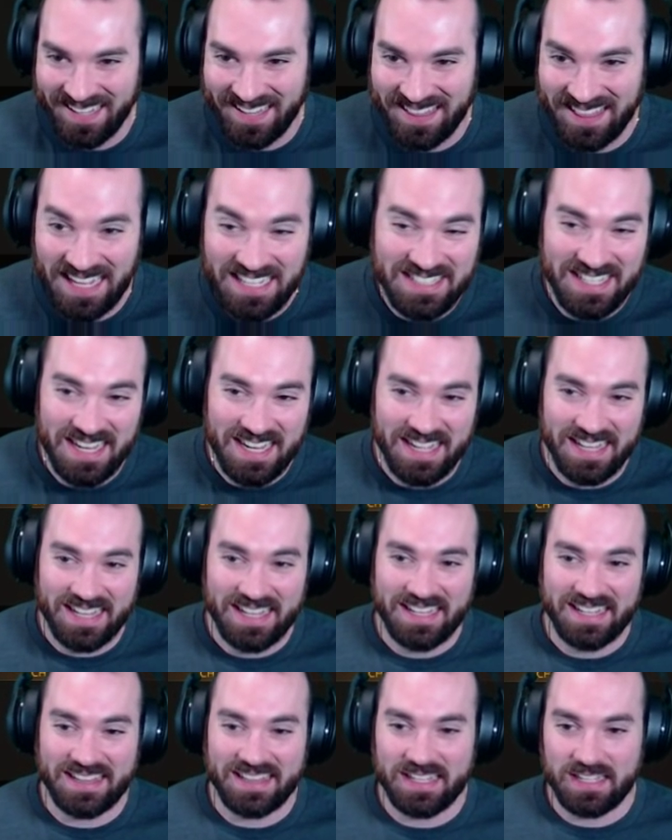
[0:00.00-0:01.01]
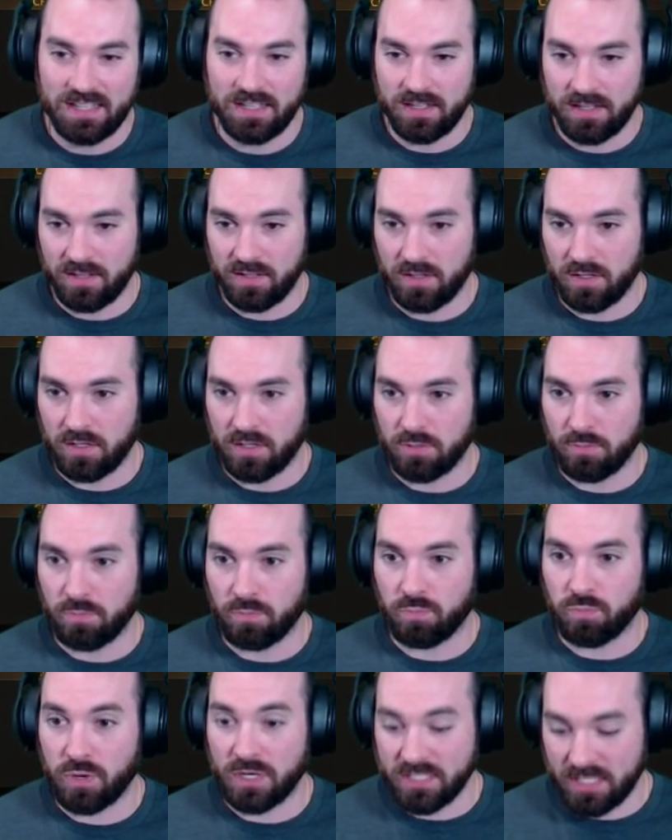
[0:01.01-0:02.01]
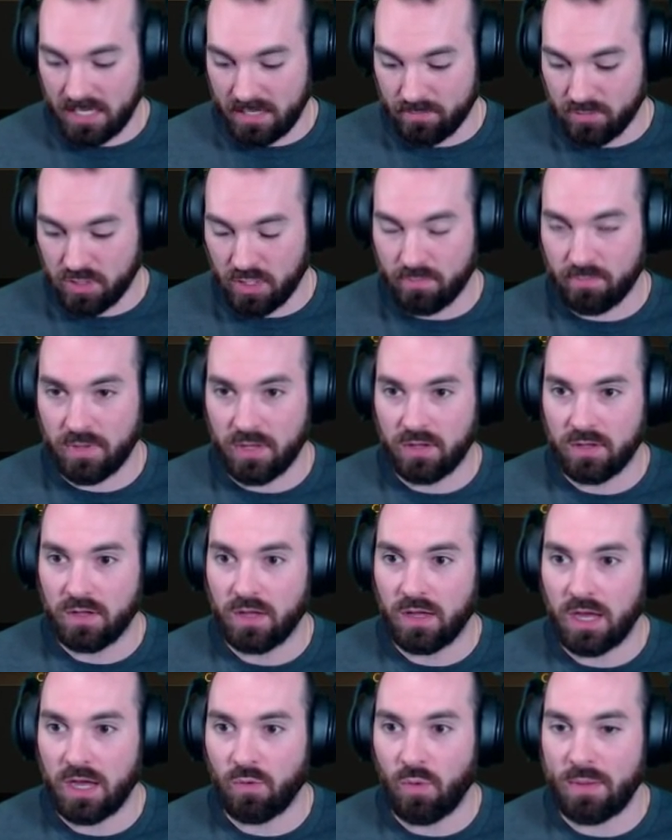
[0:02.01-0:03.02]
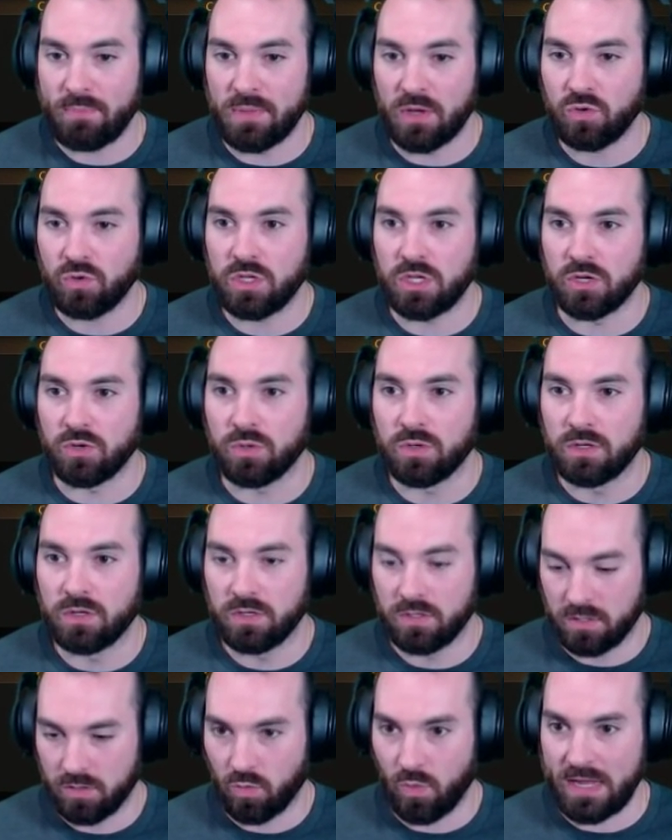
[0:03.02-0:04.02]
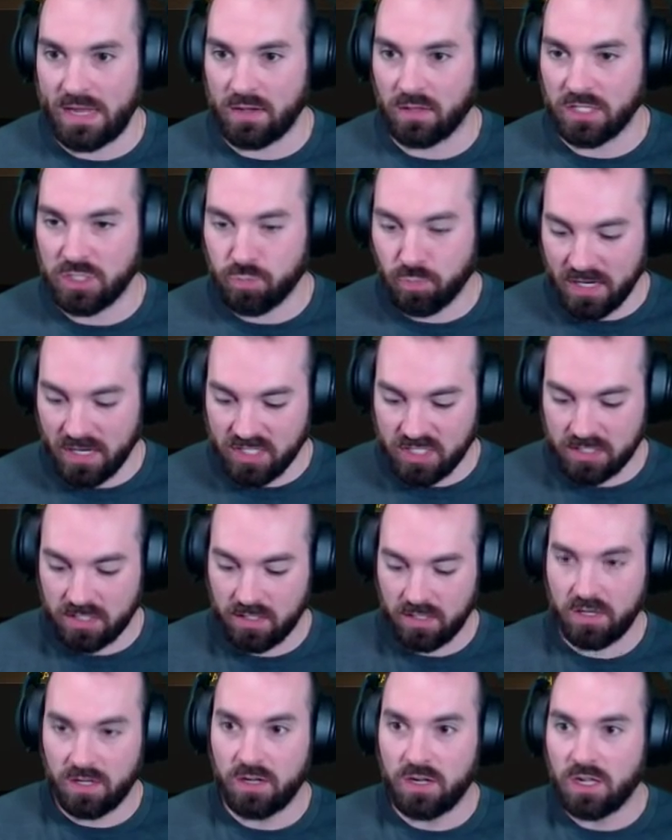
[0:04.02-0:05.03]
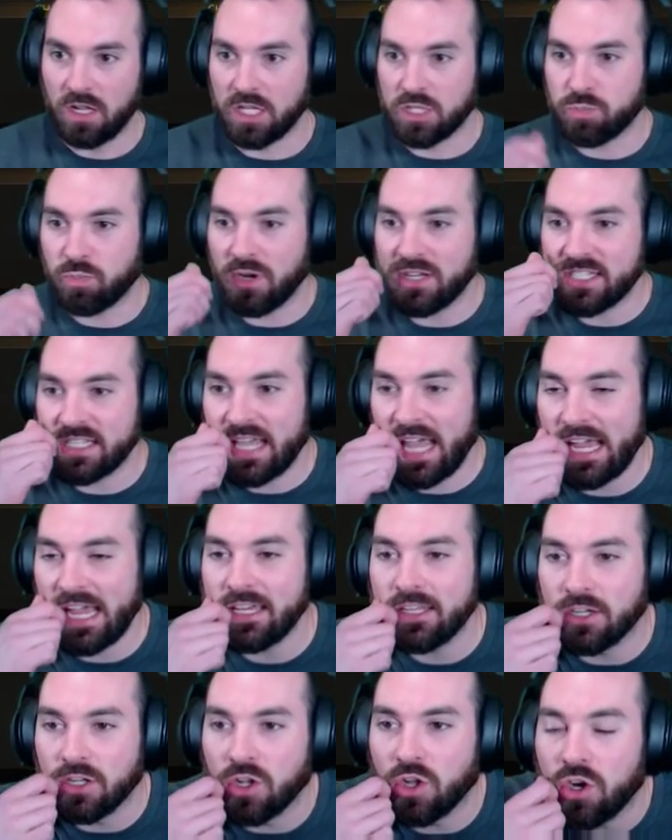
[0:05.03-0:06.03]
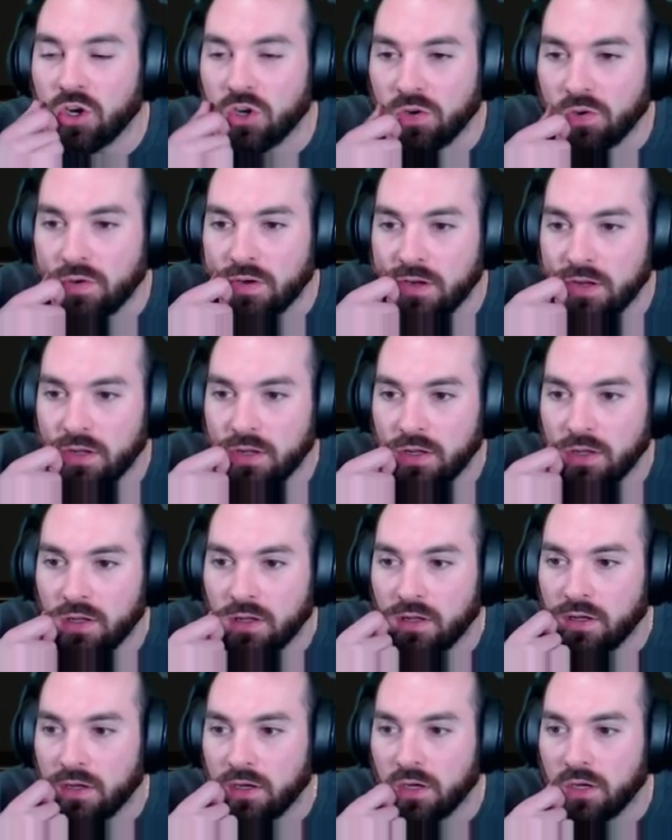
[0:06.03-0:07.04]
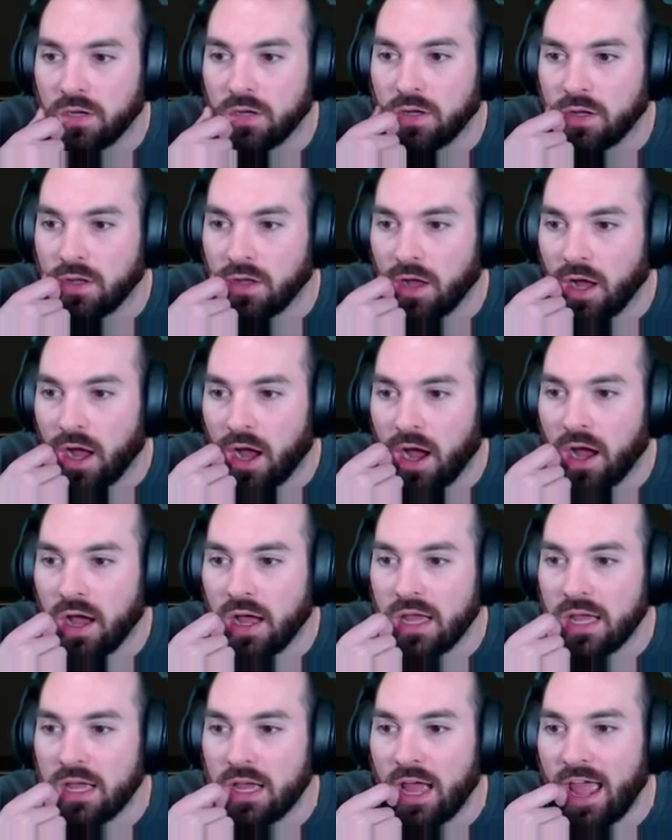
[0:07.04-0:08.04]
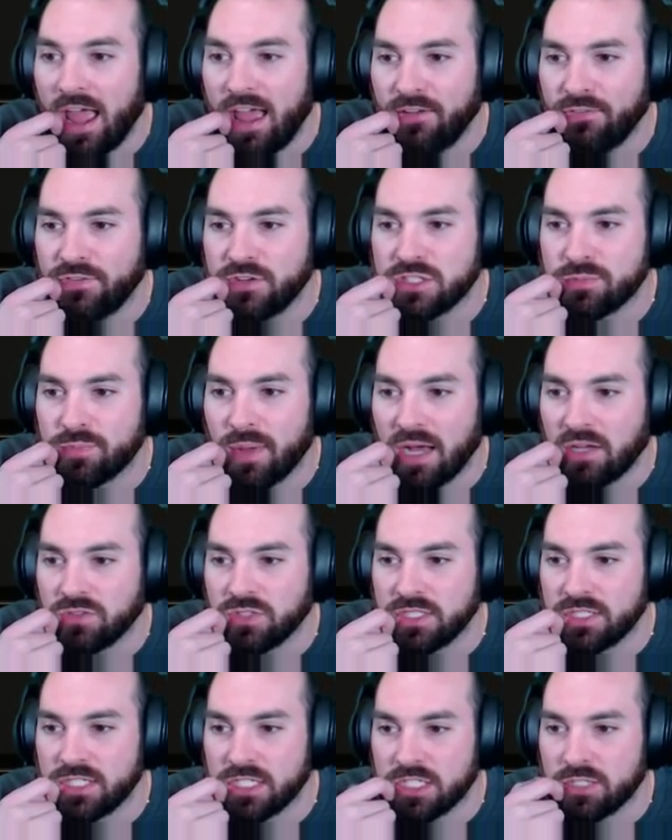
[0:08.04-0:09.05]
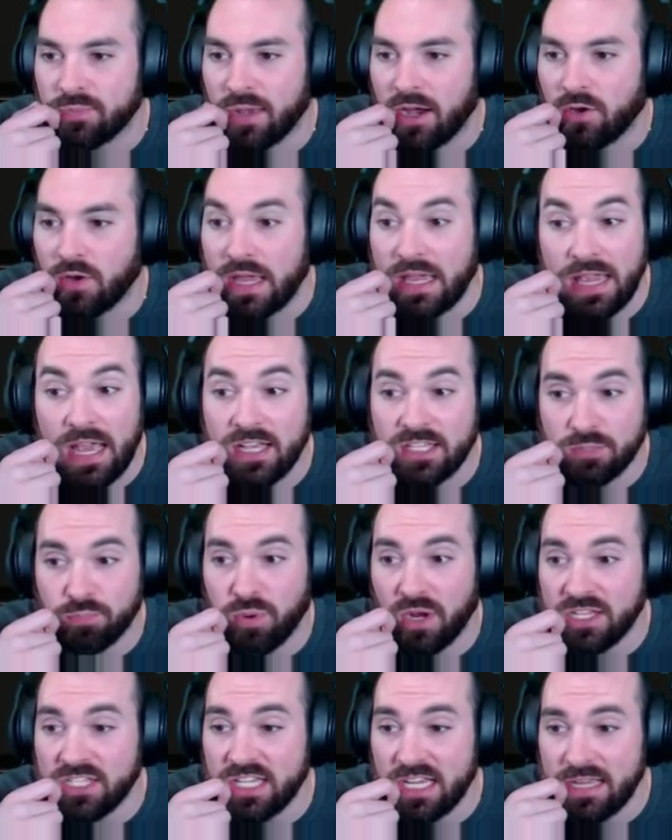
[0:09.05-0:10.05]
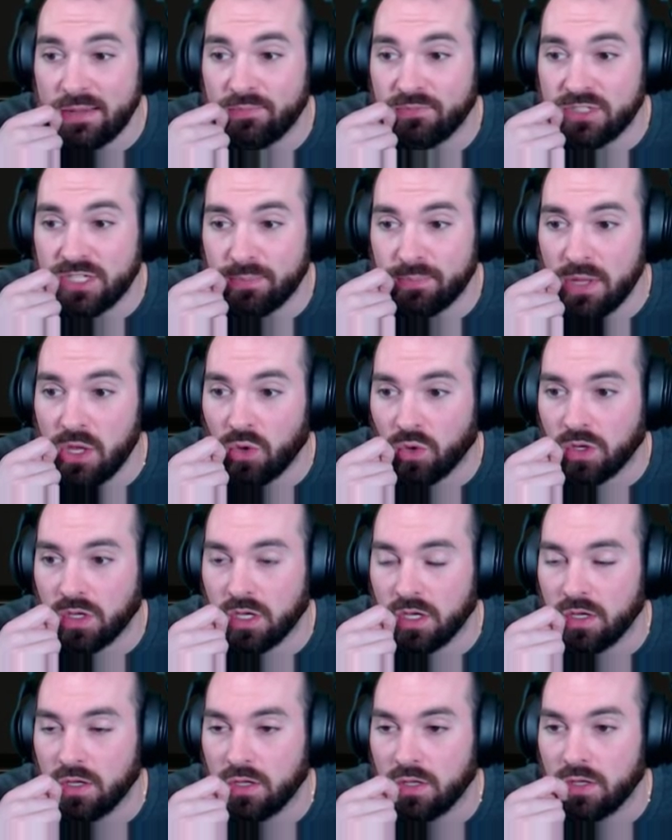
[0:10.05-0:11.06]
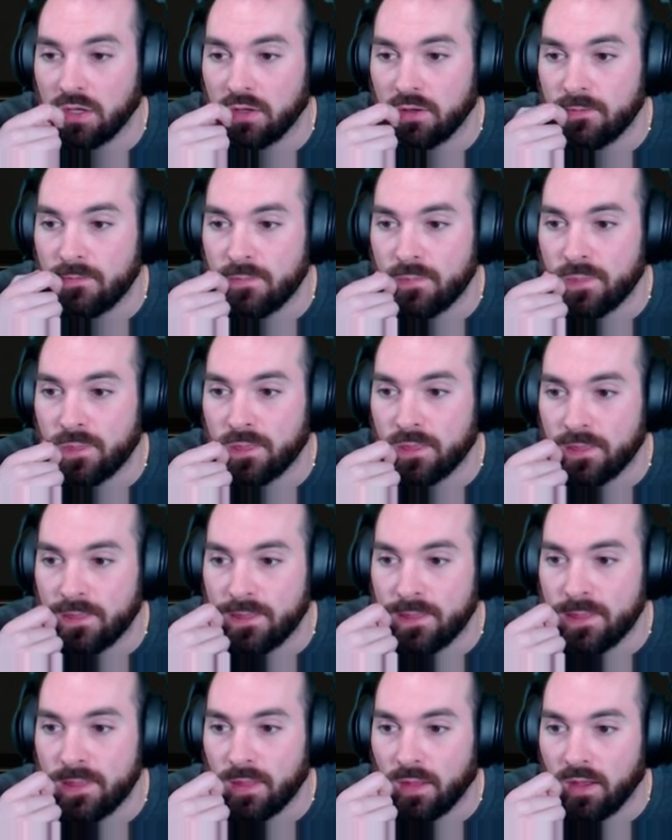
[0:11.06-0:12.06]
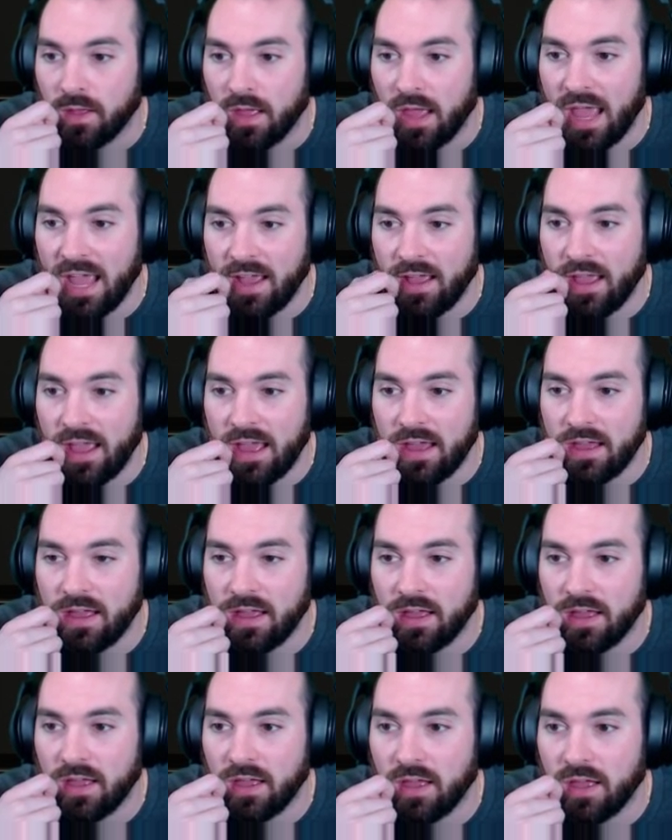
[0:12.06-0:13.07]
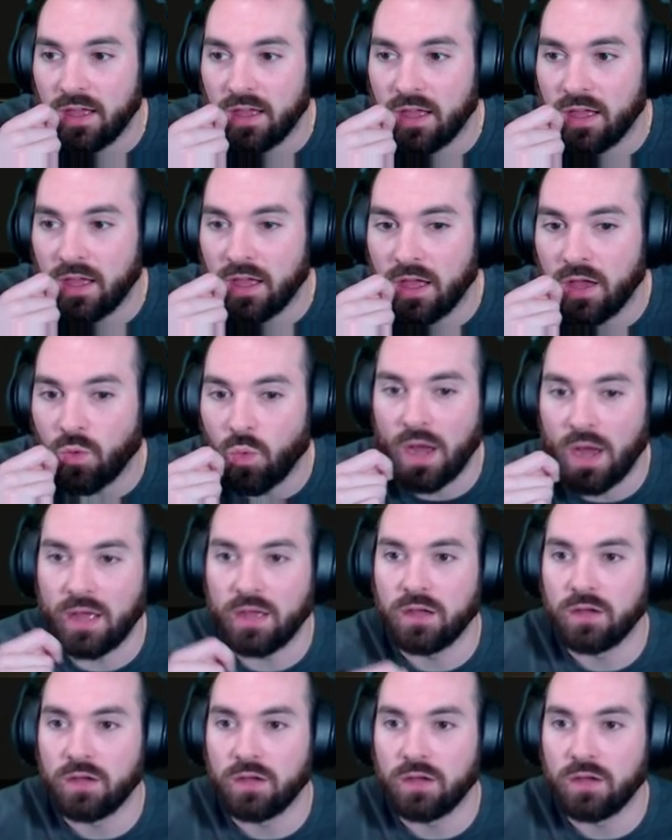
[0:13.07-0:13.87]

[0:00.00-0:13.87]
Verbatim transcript: Press that... M to milk? Press M to... Dead. How do I milk you? Wait, let's i press... let's press K to learn. Uh, F is mount and dismount. Yes, press M to milk. Don't, eh. don't stand there too long. Why?